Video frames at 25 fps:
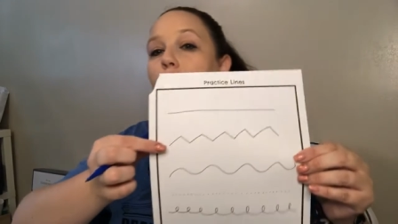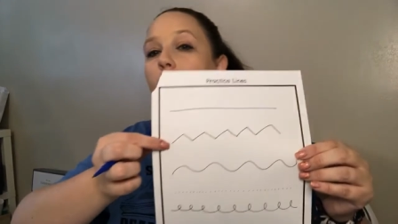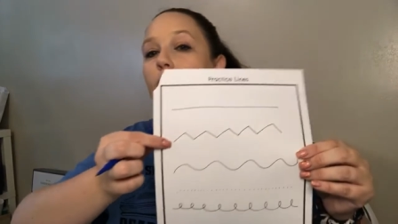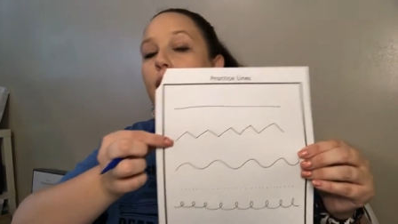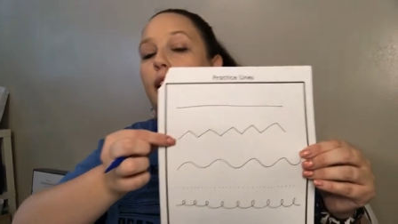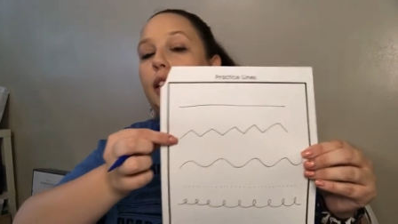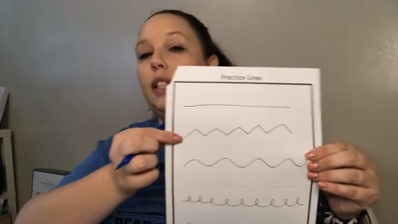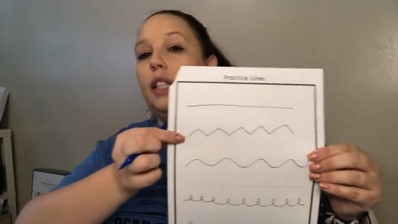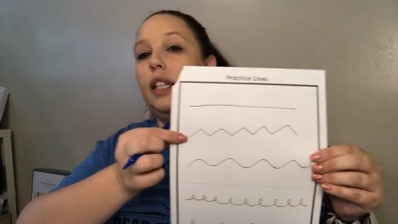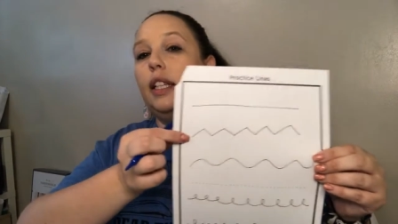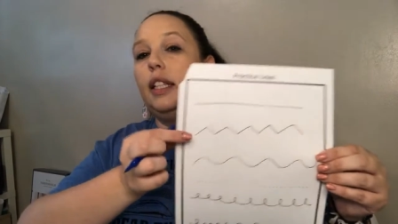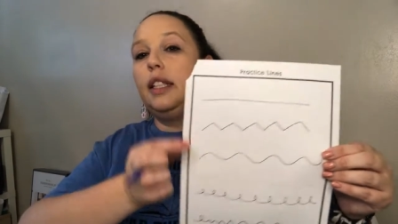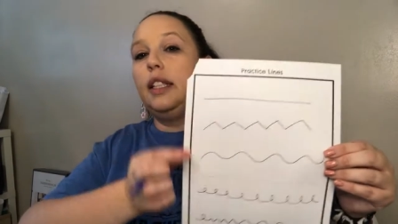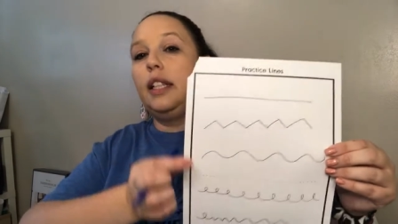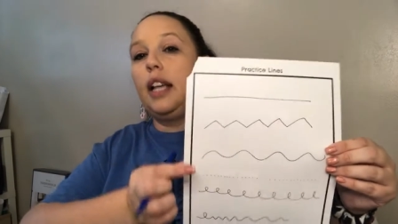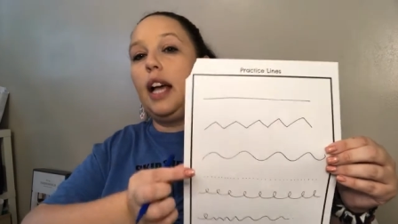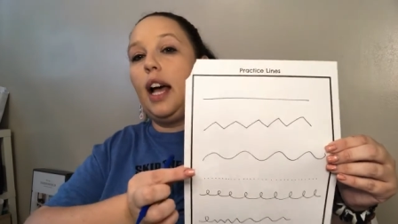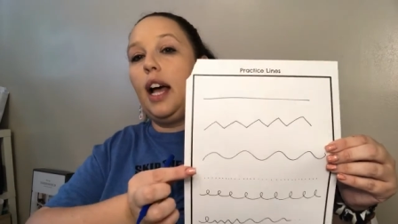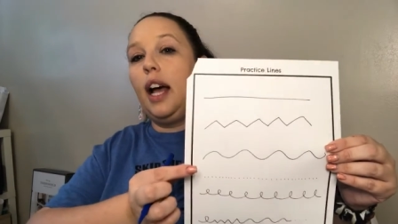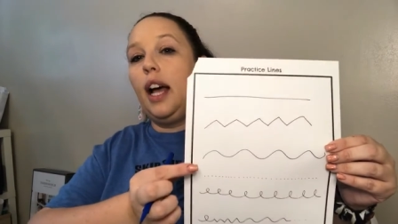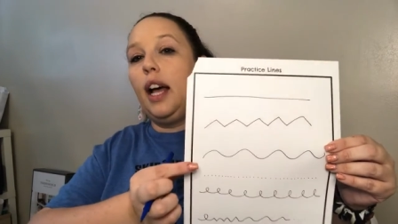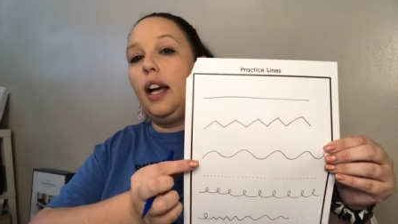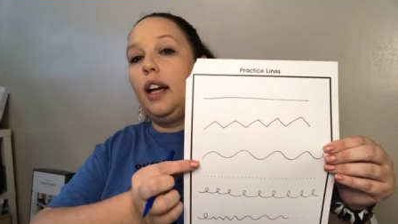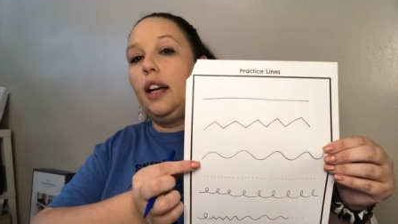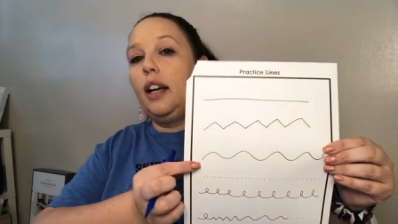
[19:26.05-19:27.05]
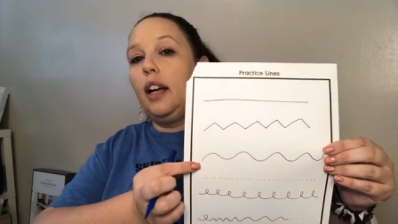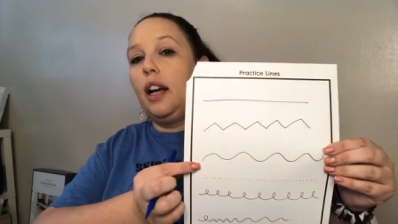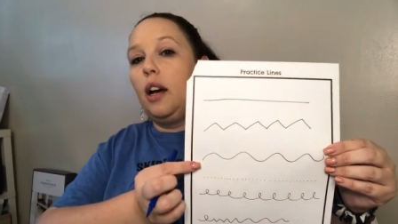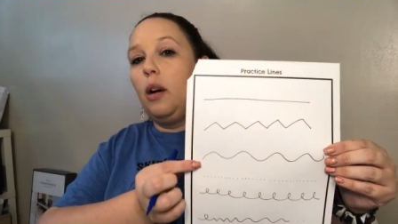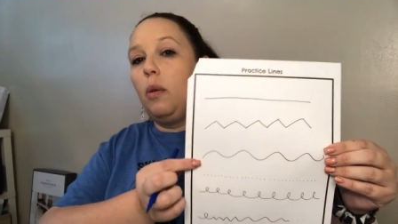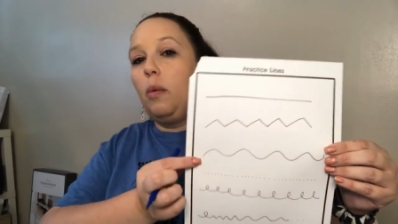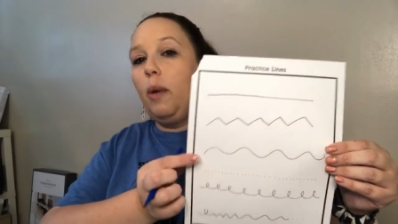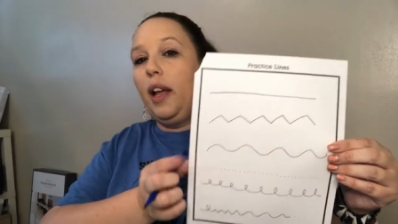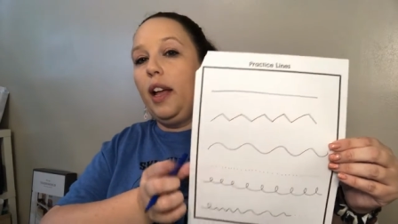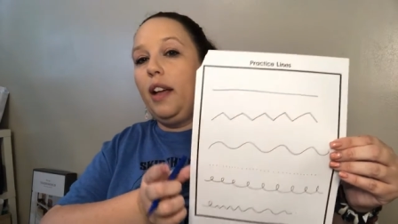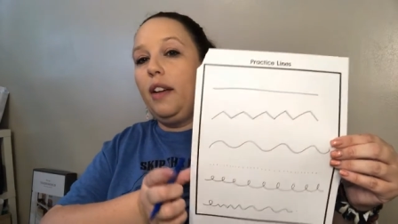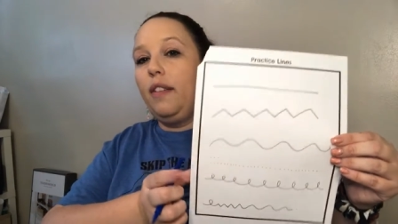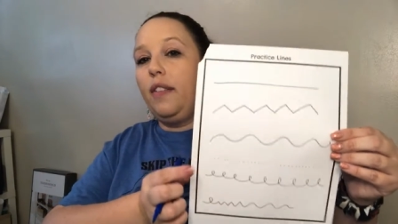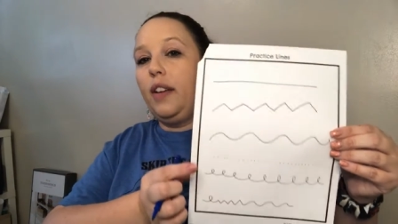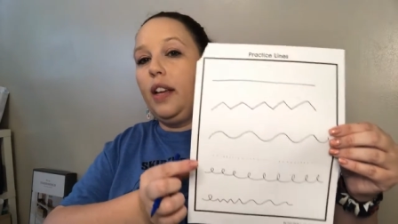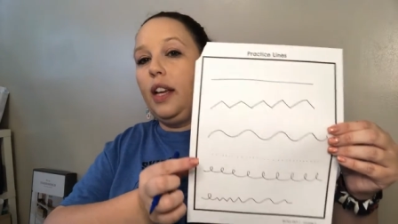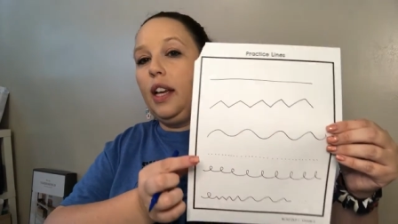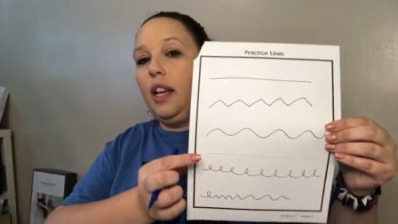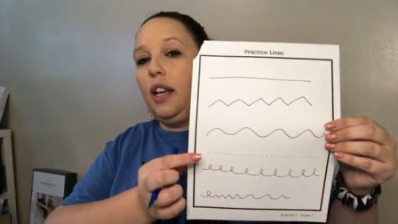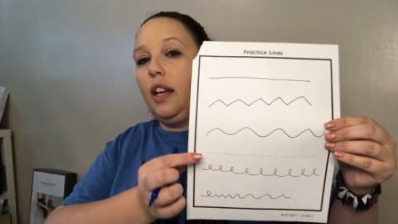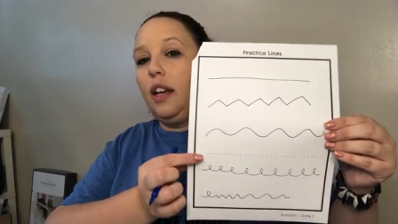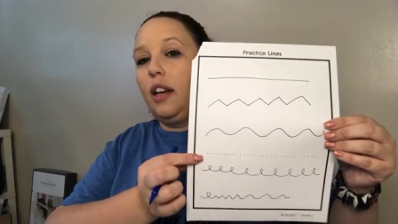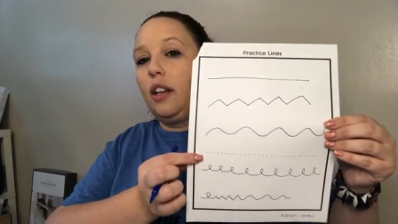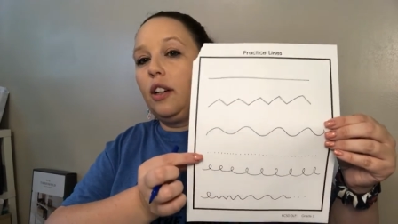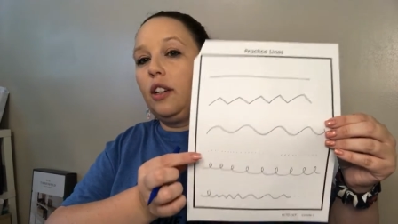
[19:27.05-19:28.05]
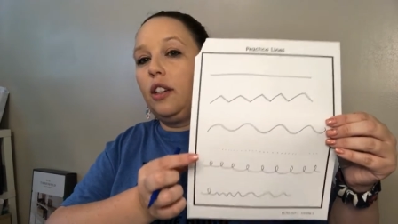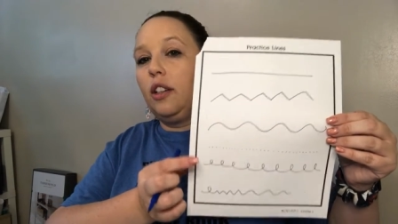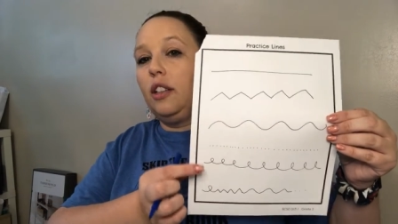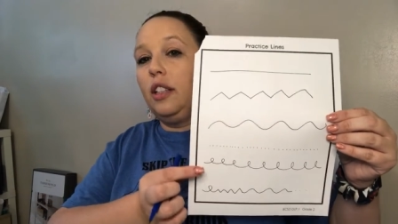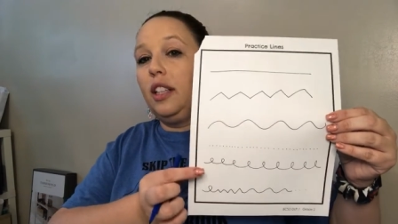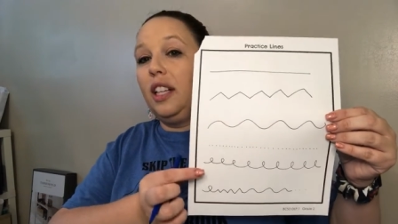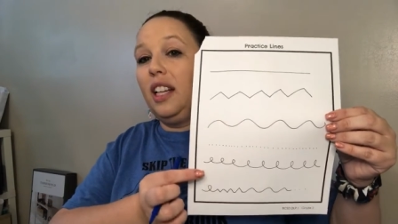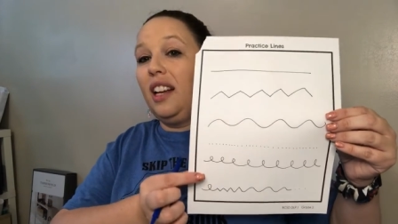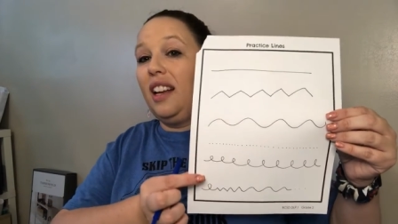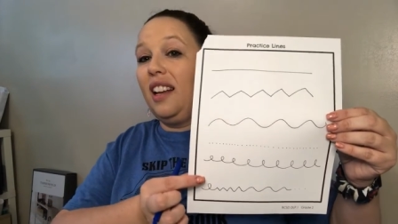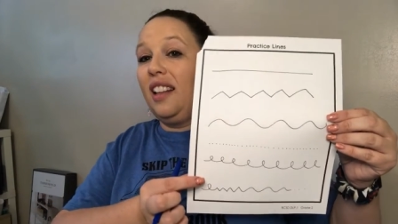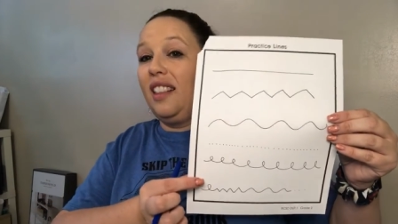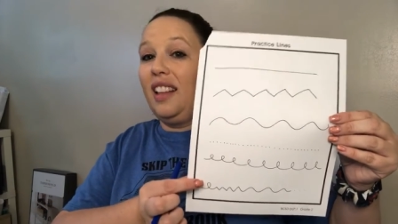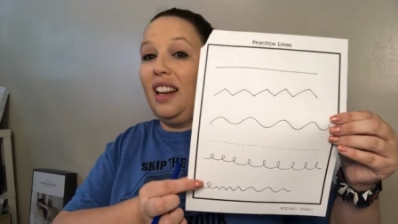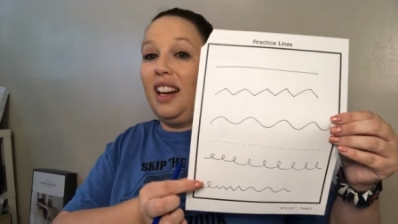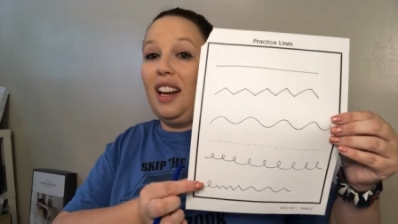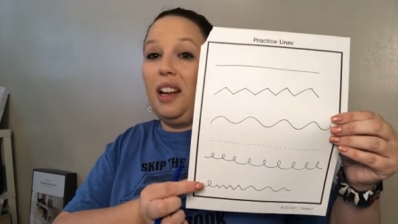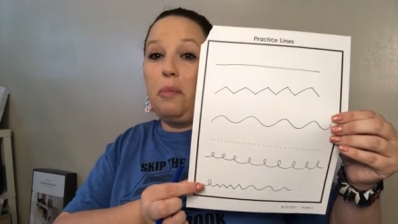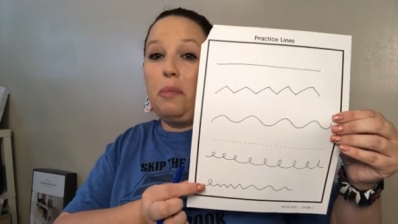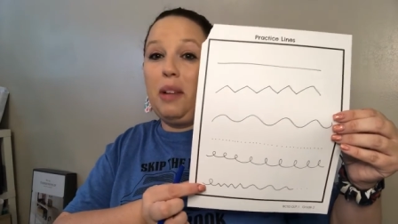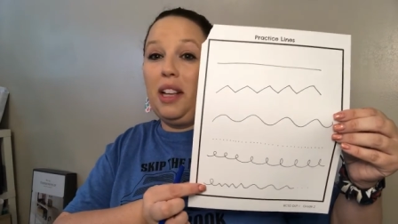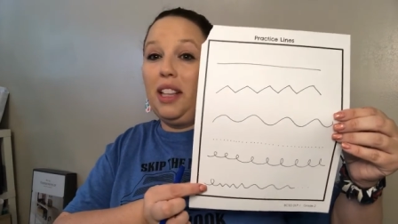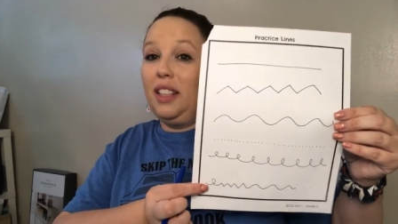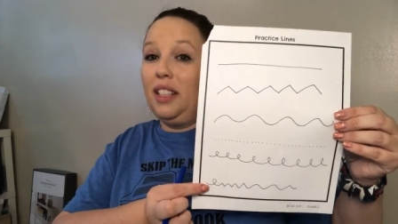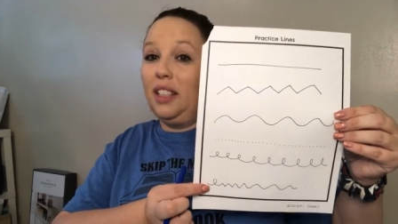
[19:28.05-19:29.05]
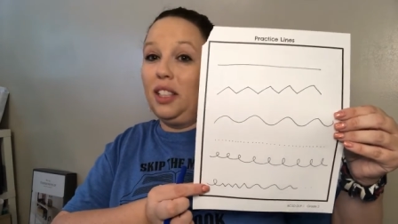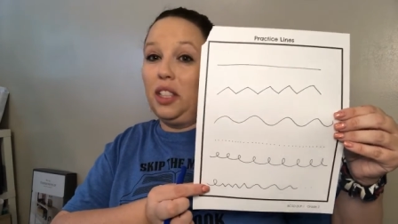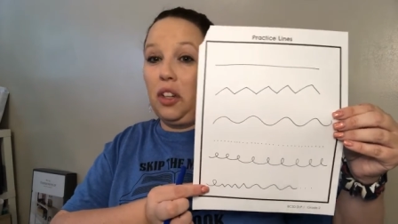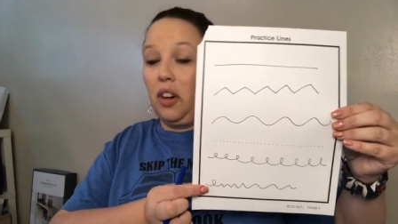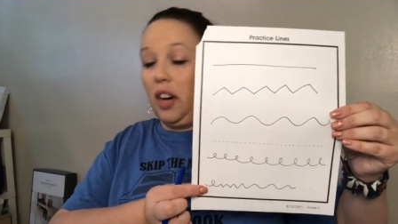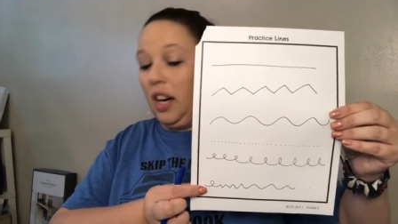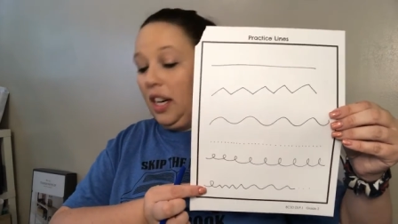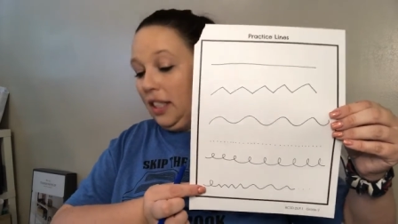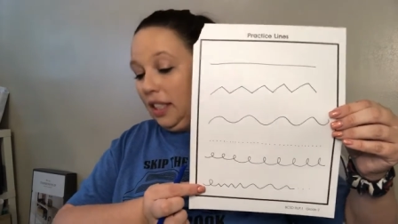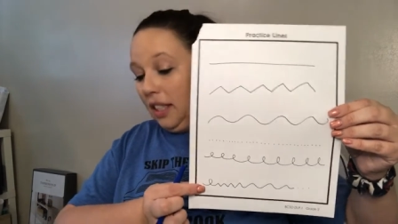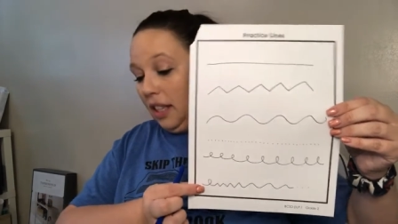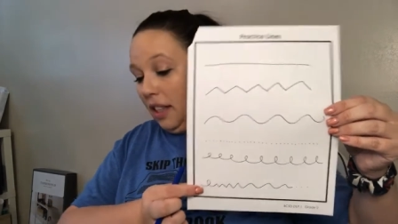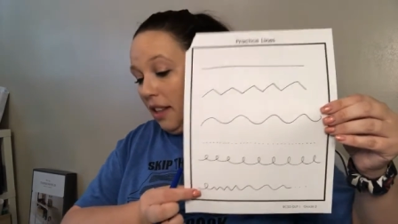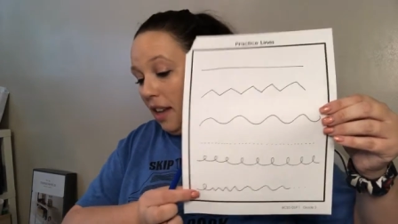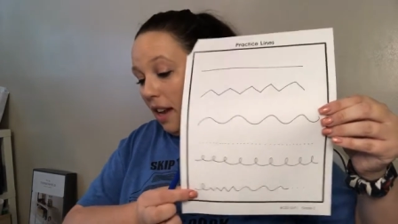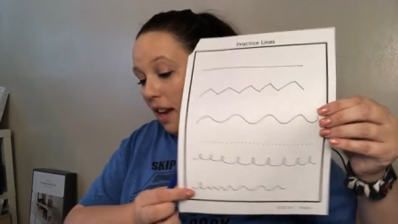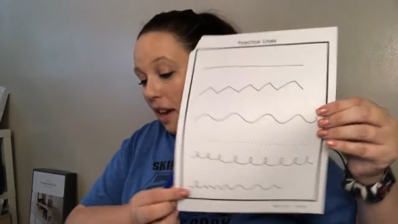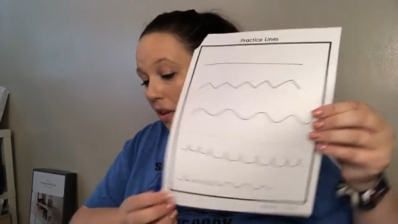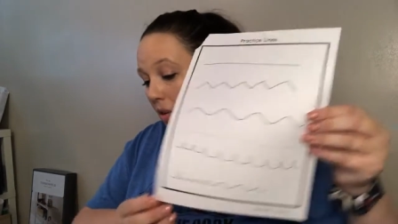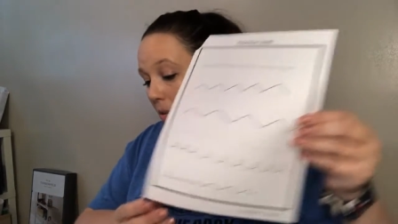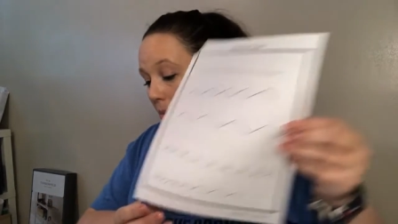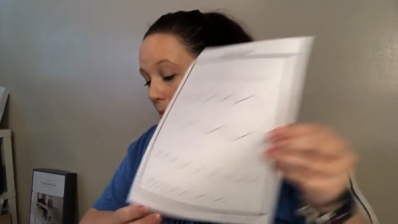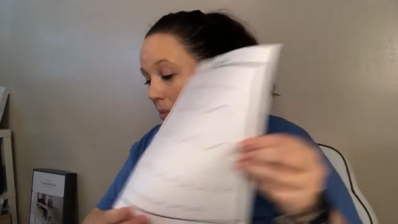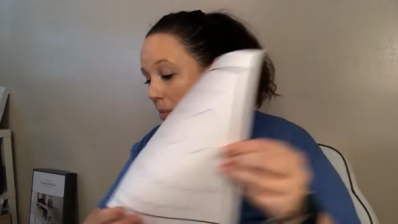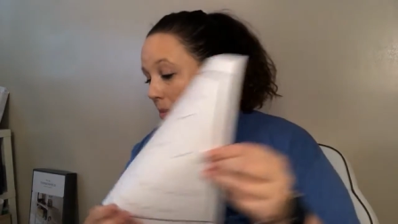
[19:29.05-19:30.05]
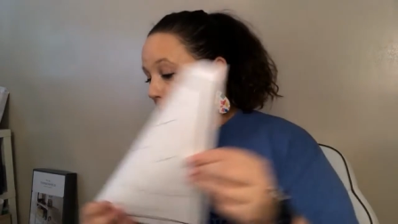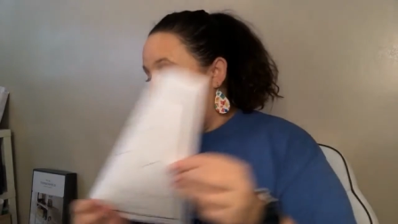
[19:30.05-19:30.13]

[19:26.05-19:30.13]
a zigzag, a wavy, a curly, and then I made this crazy line.